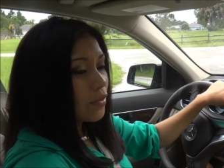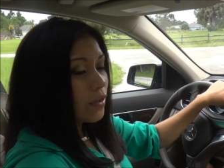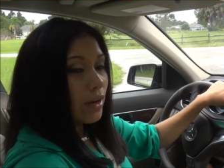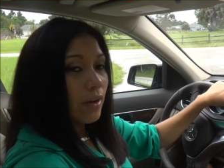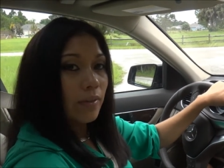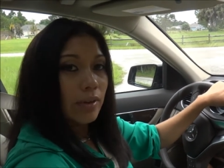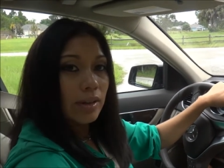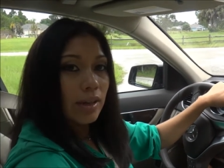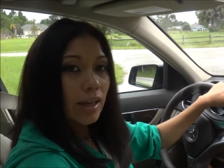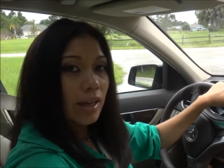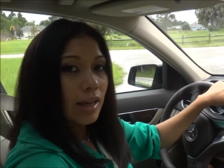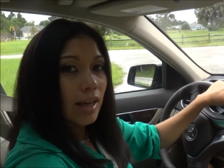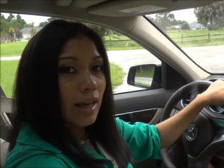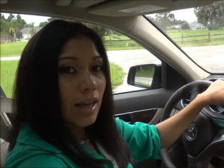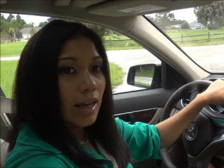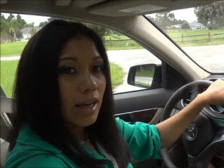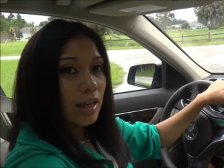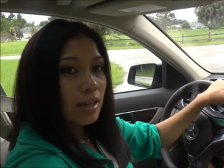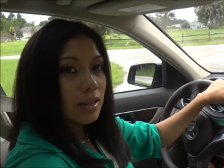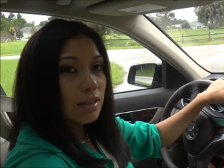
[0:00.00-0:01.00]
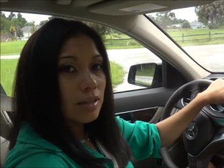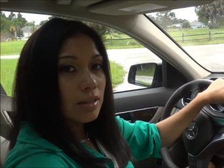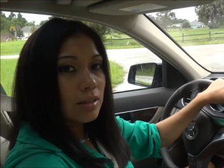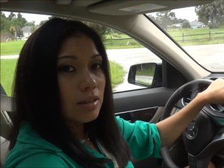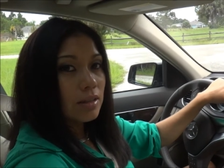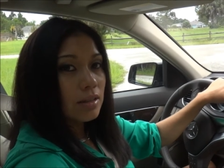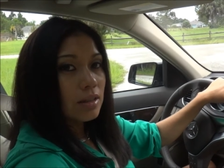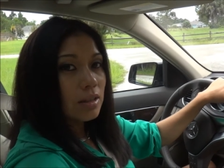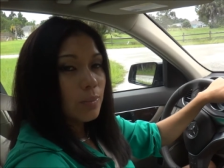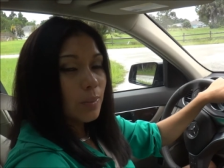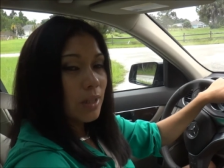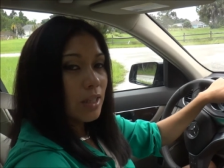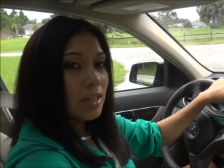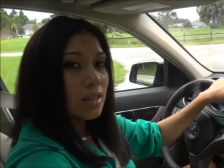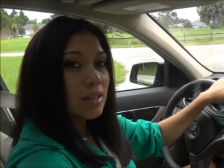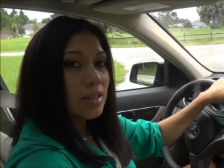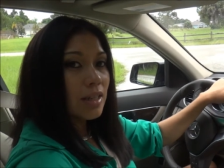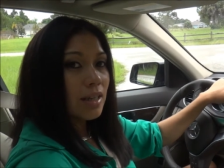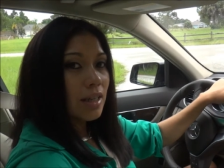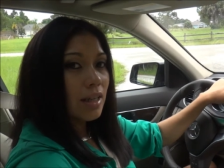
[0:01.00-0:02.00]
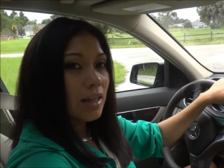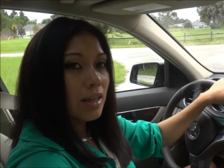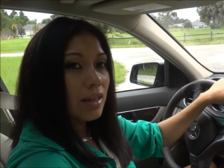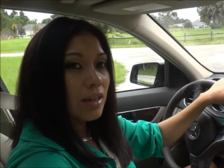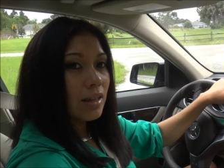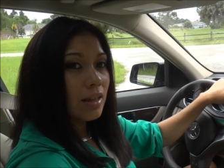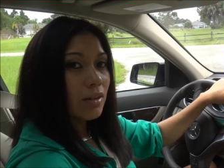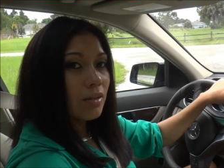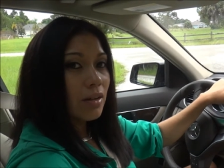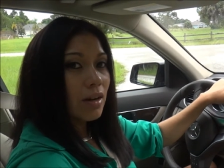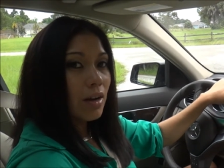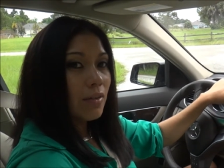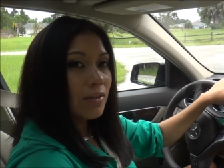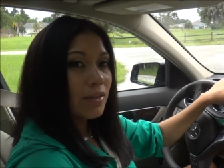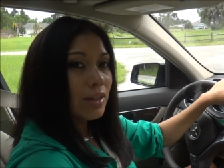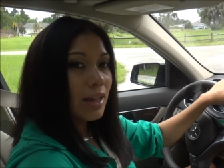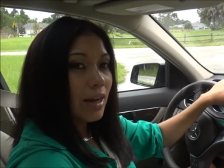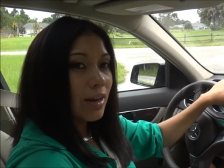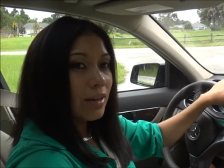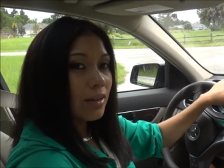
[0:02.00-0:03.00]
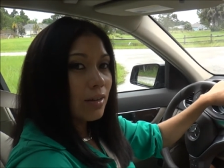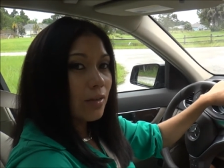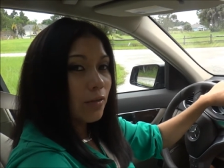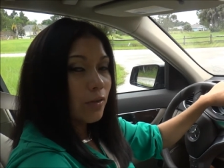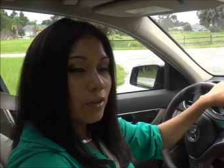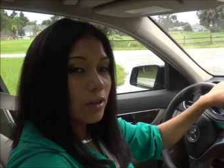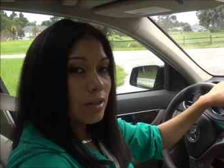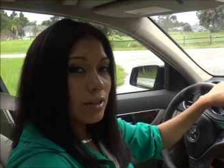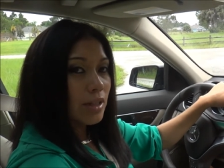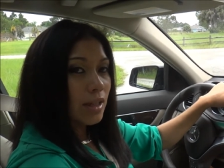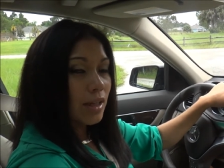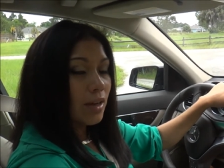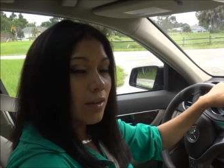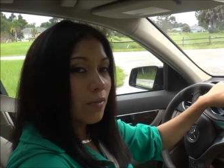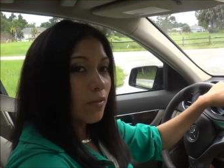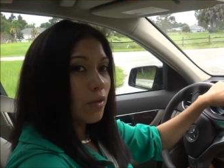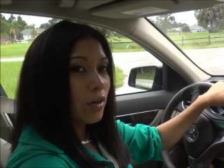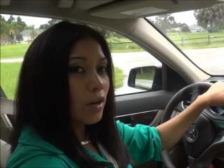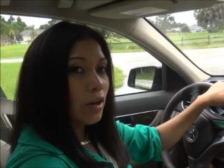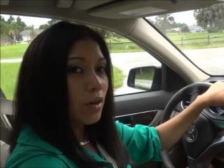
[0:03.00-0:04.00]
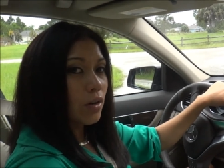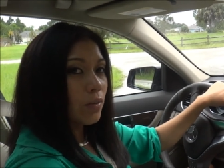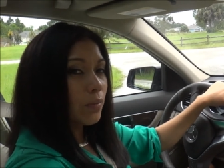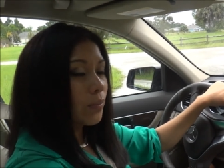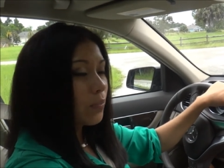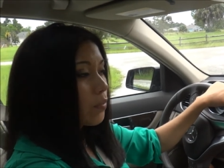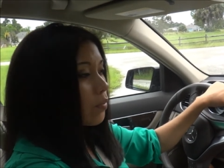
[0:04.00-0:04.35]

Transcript: you ever get a speeding ticket they'll cover that the first ticket for you